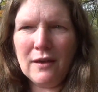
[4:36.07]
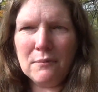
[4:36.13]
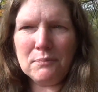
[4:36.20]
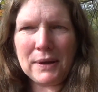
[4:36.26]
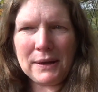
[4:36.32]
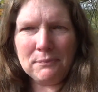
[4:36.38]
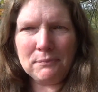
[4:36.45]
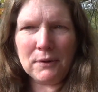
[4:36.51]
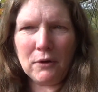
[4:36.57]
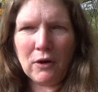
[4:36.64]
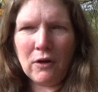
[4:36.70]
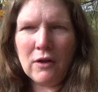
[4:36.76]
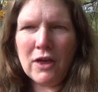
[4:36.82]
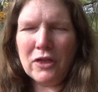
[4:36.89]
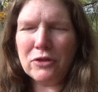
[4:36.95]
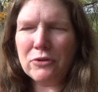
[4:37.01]
people
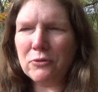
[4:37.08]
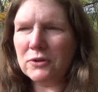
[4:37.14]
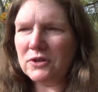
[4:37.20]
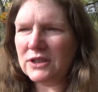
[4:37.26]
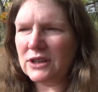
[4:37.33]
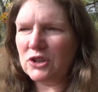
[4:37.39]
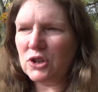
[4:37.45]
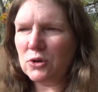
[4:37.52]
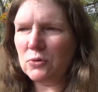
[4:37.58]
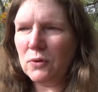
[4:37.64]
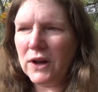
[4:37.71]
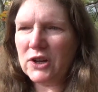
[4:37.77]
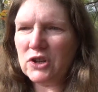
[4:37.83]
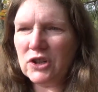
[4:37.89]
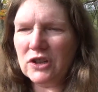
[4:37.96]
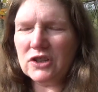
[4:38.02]
through
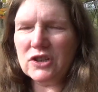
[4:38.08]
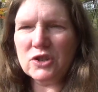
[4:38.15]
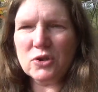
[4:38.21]
situations,